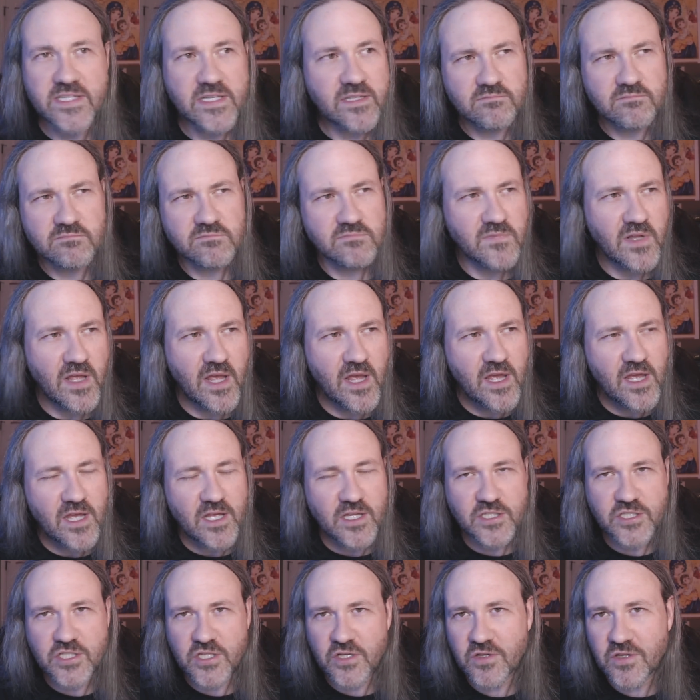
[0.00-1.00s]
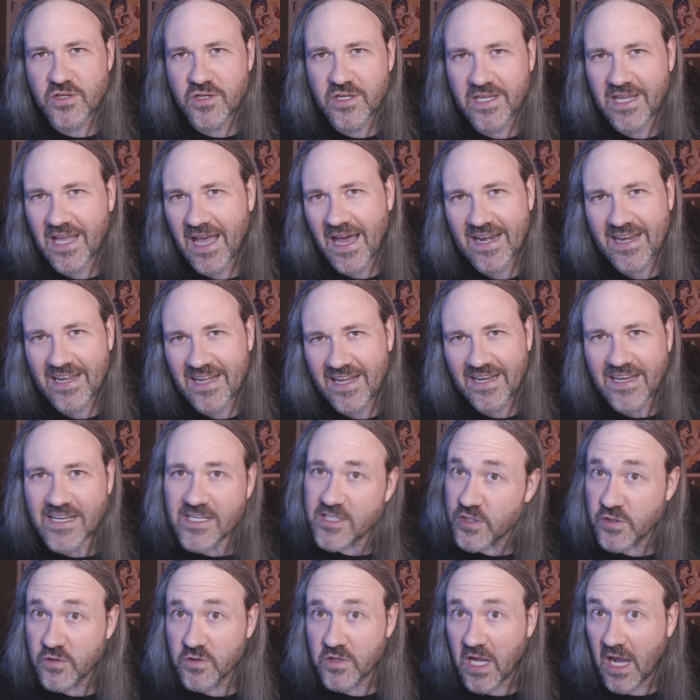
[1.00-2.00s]
it? Do you gotta get it?
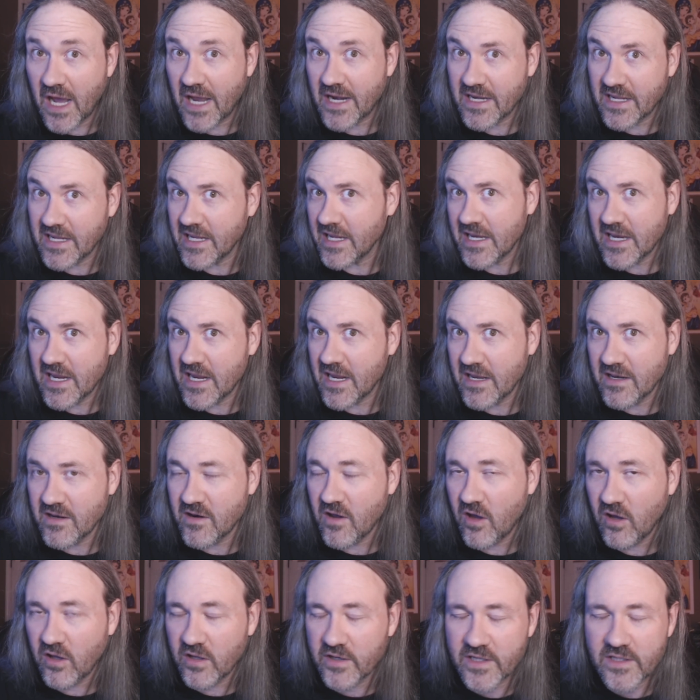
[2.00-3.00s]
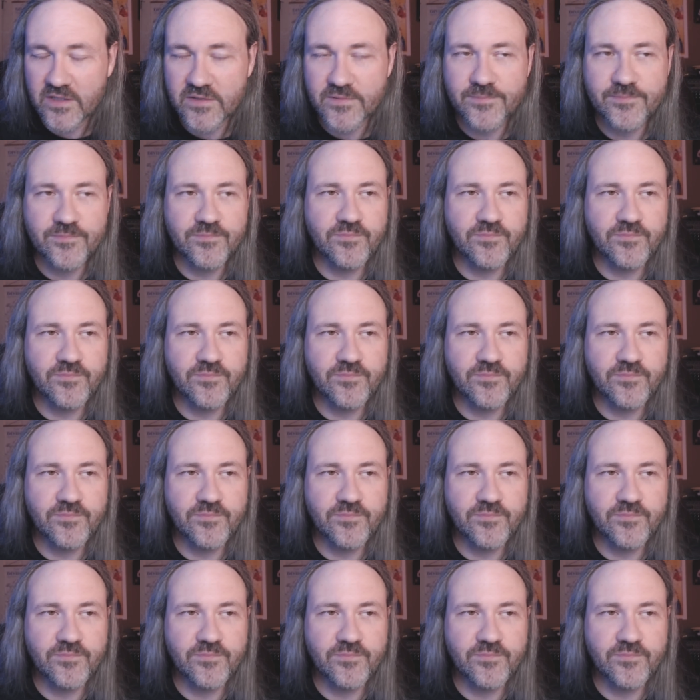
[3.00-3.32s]
Do you gotta get in on it?